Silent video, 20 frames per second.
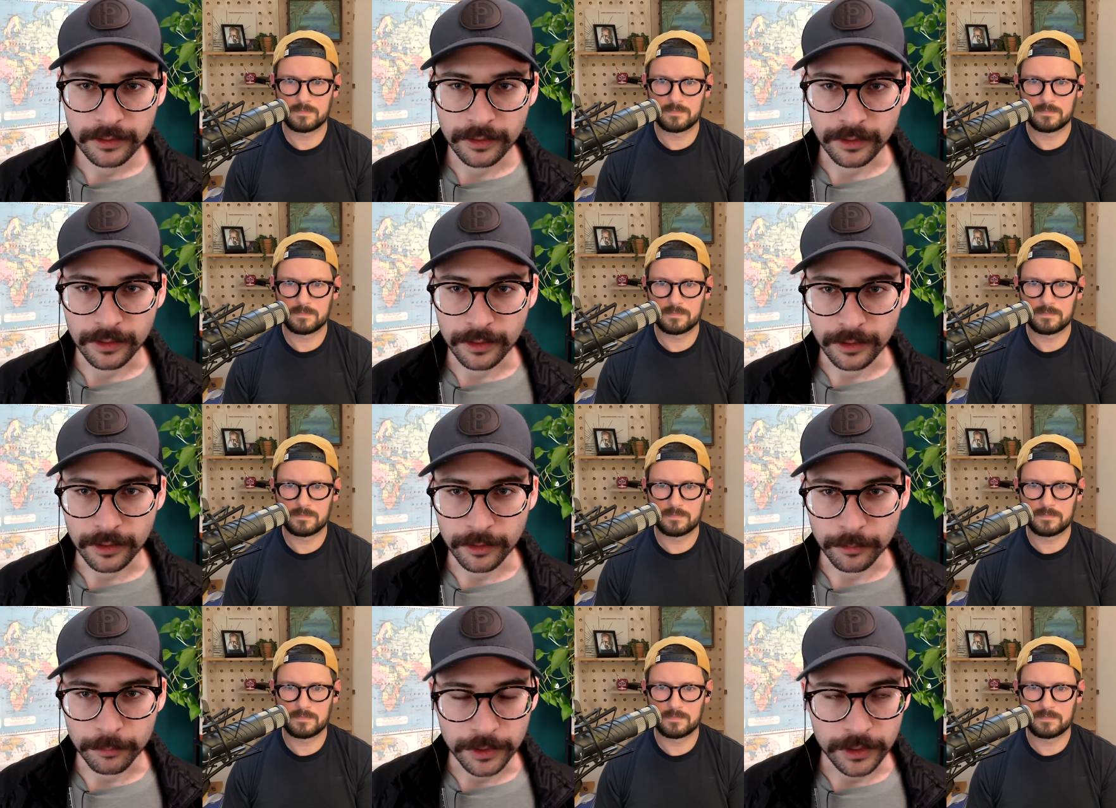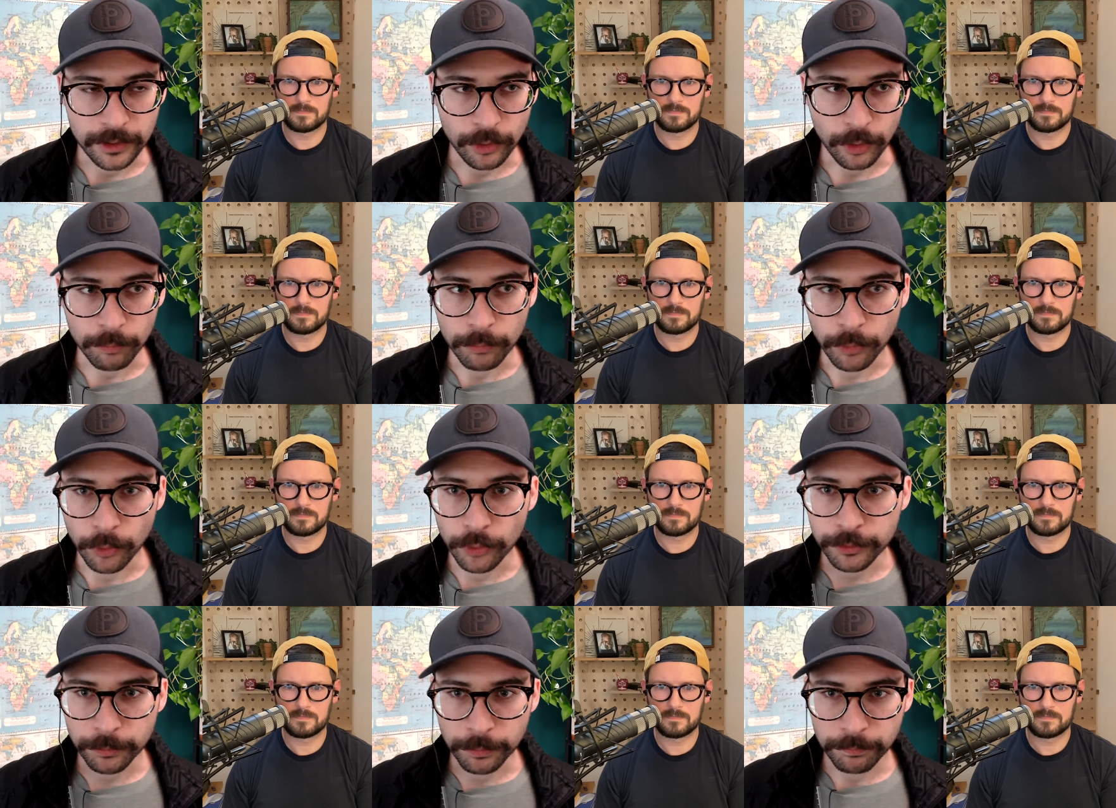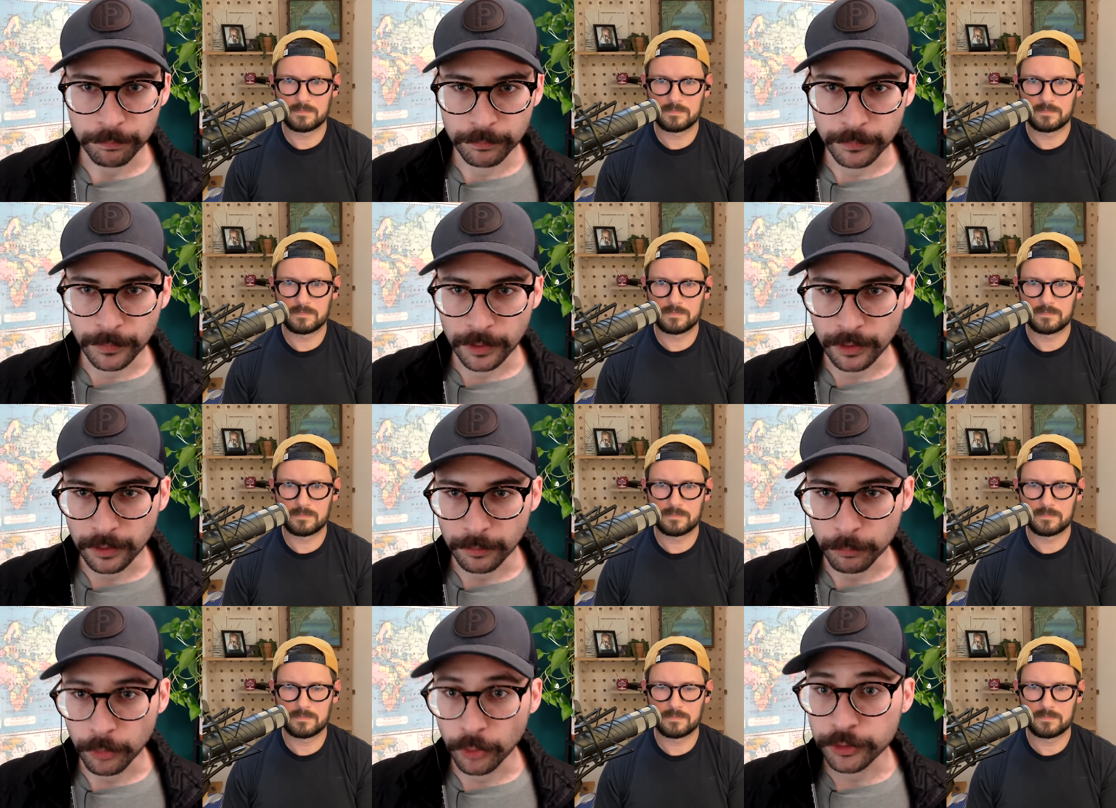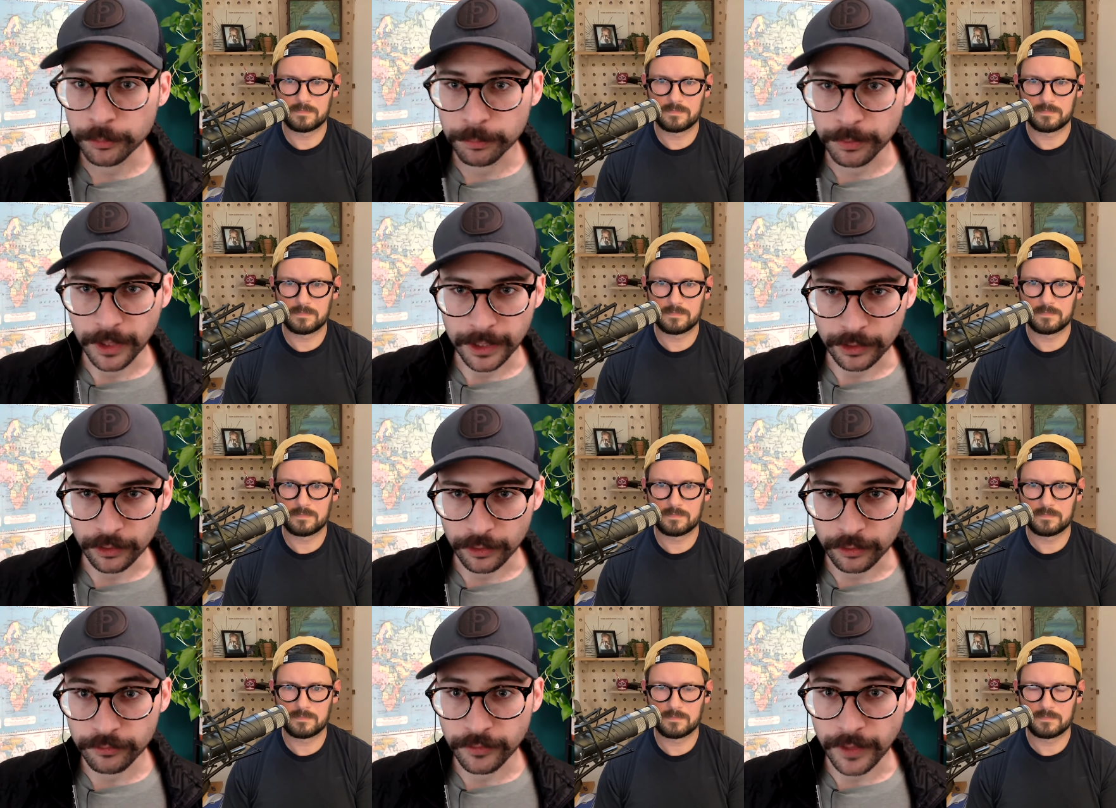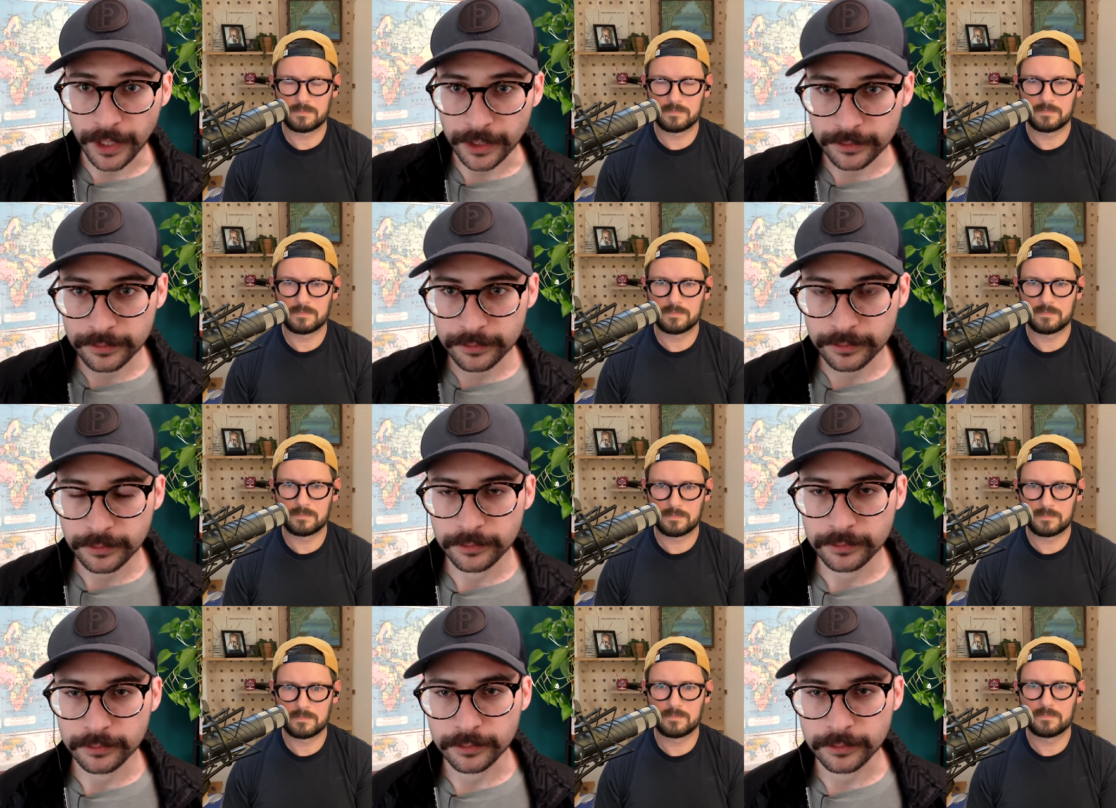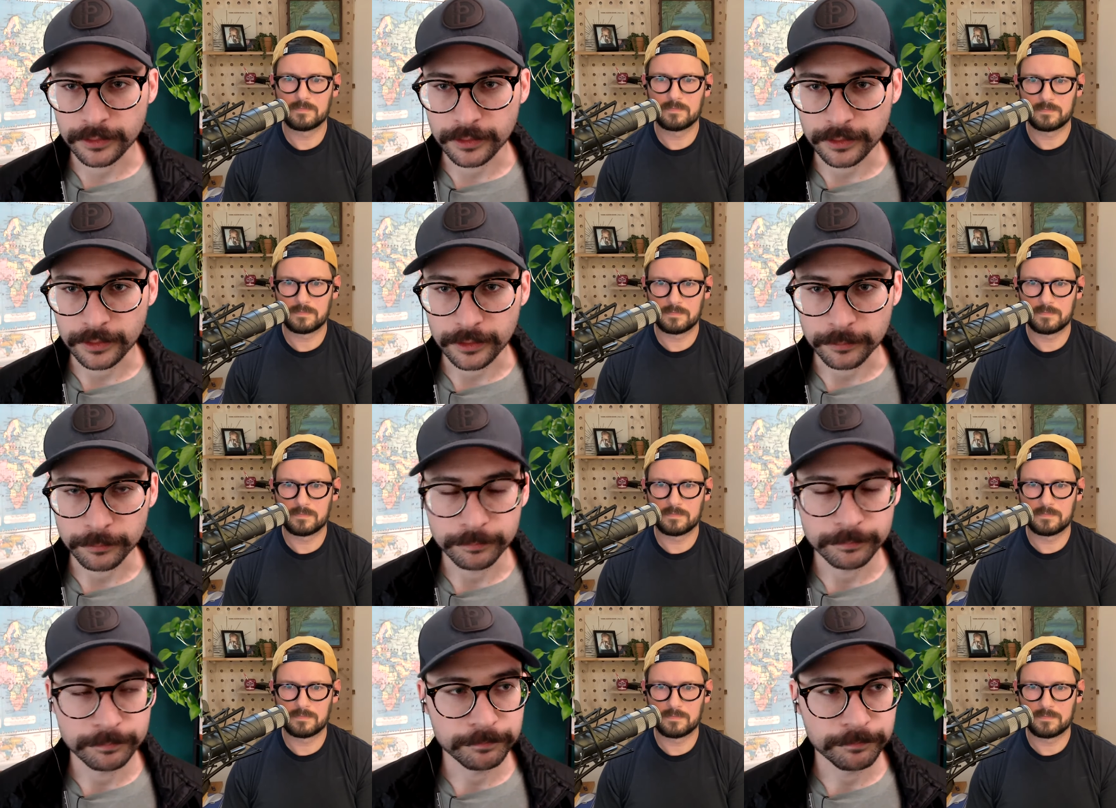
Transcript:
Speaker 1: um, you know a multi- uh, multiplier effect um,